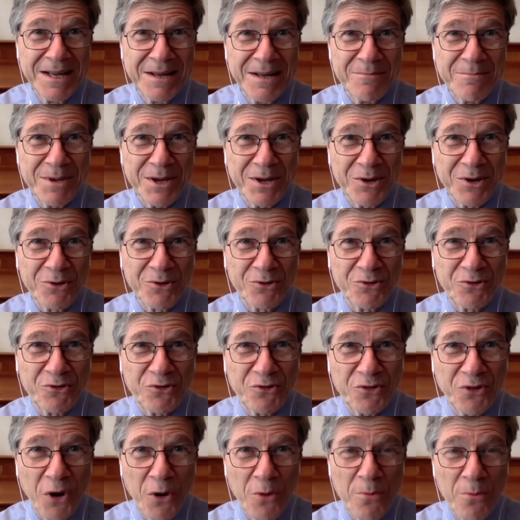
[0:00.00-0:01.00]
because
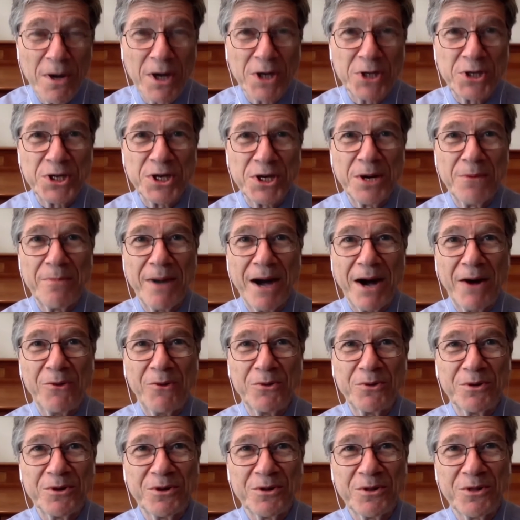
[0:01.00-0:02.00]
so much
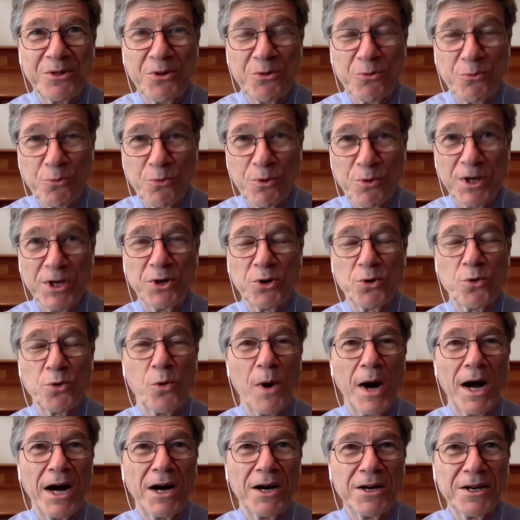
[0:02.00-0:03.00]
about the real
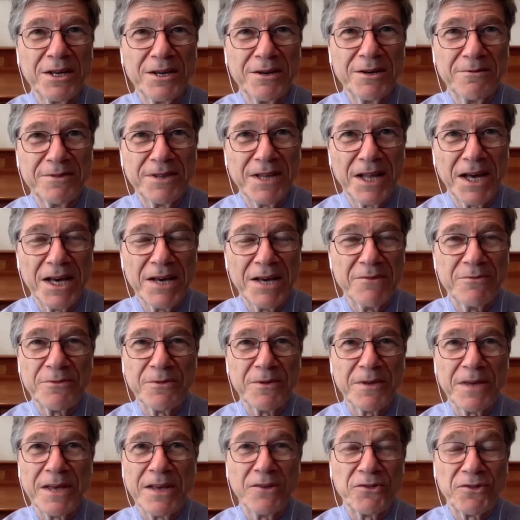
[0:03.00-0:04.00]
quality of life
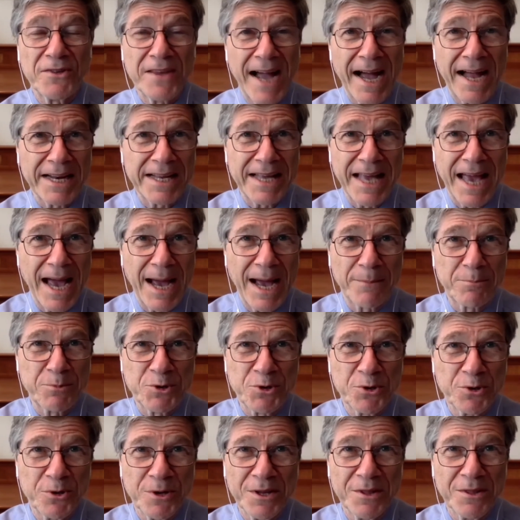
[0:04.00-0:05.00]
is not
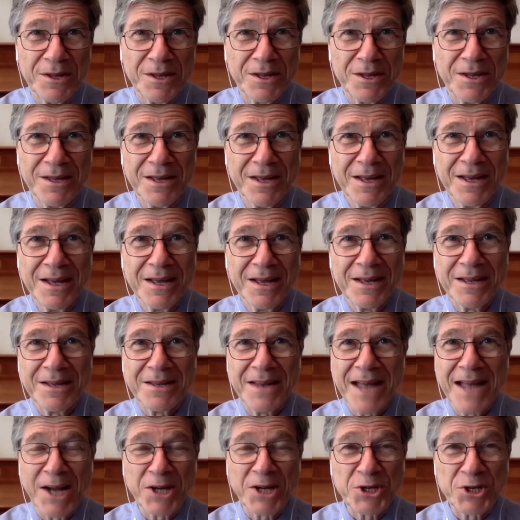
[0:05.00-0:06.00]
captured in the
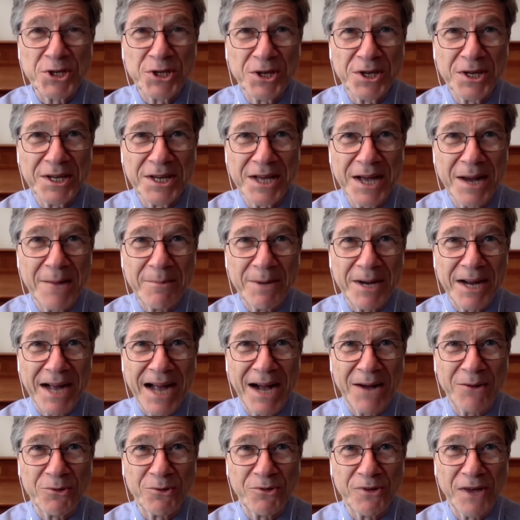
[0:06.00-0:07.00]
national income
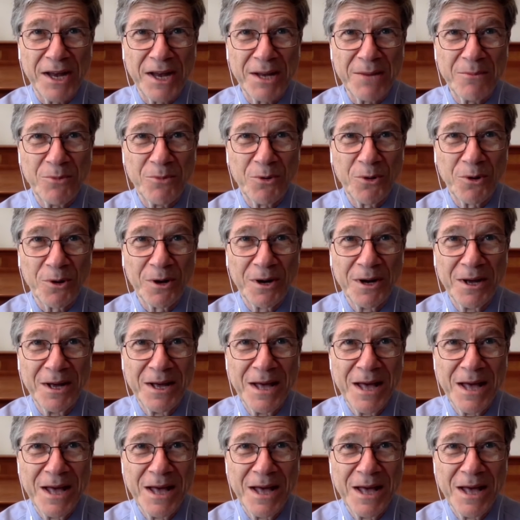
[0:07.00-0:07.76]
accounts anymore,